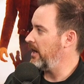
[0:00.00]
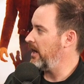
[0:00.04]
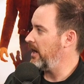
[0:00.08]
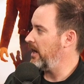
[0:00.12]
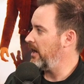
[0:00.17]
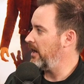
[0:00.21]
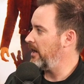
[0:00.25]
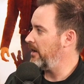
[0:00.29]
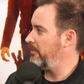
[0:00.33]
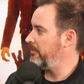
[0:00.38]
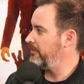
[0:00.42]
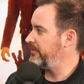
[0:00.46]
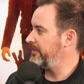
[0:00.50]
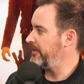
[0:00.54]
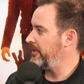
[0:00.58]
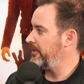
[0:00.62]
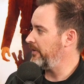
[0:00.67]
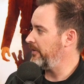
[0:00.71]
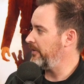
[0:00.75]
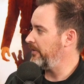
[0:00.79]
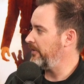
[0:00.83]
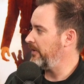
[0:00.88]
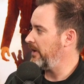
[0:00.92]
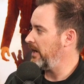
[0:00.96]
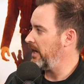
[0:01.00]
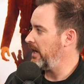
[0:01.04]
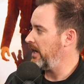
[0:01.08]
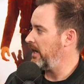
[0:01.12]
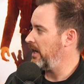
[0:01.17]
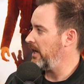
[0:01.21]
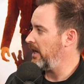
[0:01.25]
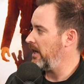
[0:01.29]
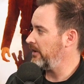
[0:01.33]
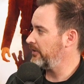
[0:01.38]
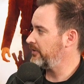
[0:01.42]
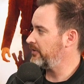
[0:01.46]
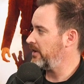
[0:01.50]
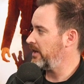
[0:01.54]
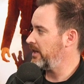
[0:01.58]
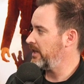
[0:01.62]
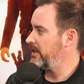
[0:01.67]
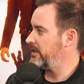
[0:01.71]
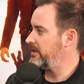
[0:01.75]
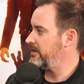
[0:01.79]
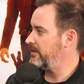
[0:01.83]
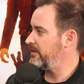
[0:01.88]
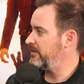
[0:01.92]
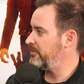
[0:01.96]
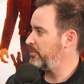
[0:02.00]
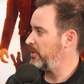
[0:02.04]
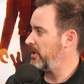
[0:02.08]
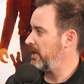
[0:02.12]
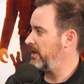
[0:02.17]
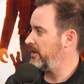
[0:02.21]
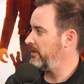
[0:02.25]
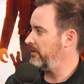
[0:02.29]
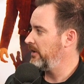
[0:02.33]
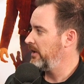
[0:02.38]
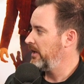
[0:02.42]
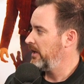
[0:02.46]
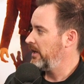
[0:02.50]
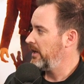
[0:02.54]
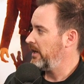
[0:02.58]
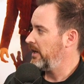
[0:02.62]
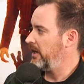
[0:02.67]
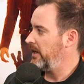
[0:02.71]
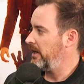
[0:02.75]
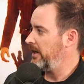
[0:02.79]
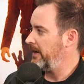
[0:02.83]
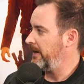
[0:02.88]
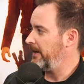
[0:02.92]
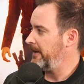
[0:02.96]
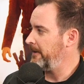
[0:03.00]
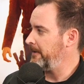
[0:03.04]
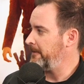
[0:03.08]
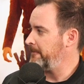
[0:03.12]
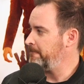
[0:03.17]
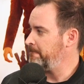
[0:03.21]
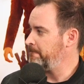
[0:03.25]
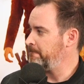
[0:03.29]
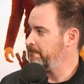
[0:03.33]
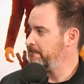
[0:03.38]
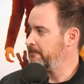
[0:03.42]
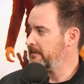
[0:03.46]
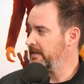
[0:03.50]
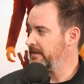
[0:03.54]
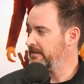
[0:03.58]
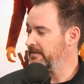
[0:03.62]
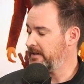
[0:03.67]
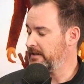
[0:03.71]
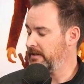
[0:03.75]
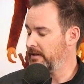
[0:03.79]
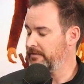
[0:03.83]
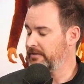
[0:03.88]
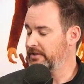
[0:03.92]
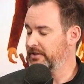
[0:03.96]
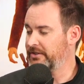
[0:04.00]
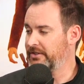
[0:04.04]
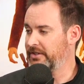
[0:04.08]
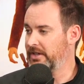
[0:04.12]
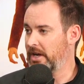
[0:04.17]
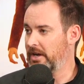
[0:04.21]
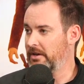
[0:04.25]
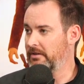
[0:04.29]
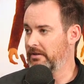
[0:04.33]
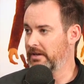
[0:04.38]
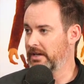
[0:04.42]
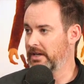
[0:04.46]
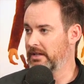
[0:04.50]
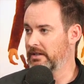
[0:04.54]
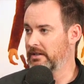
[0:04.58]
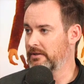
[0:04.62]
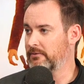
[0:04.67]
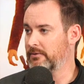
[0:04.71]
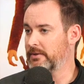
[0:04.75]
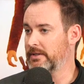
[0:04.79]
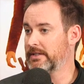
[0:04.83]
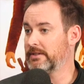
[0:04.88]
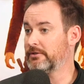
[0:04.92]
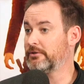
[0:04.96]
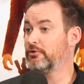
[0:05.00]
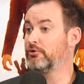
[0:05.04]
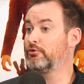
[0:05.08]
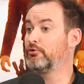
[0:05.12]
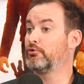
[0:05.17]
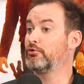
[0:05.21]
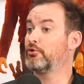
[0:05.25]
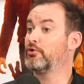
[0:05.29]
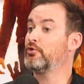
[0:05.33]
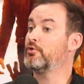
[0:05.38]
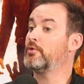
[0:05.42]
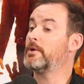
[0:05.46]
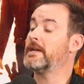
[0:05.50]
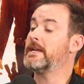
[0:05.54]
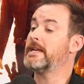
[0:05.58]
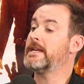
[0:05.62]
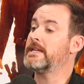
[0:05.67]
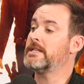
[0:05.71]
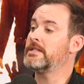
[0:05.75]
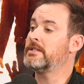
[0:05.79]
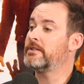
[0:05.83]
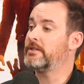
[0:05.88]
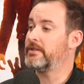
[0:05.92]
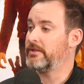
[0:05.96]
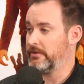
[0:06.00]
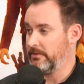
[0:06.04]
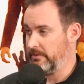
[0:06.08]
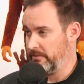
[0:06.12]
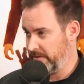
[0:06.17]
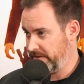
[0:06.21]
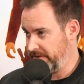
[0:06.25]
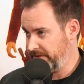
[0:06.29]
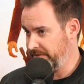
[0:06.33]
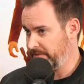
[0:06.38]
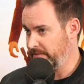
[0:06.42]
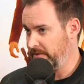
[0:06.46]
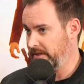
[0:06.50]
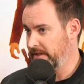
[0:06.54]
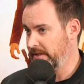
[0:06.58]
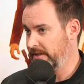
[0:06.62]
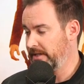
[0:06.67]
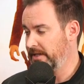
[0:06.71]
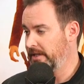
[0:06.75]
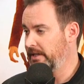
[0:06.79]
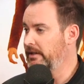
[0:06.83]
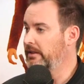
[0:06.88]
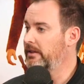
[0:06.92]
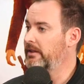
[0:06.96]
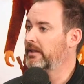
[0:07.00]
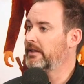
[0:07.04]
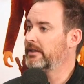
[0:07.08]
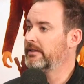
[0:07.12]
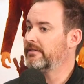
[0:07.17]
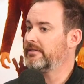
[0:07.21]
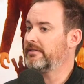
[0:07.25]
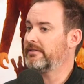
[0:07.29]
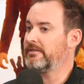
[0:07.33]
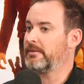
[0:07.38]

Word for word: I'll try to get to this panel because I love this show and I love what it grew into, which is one of the key things.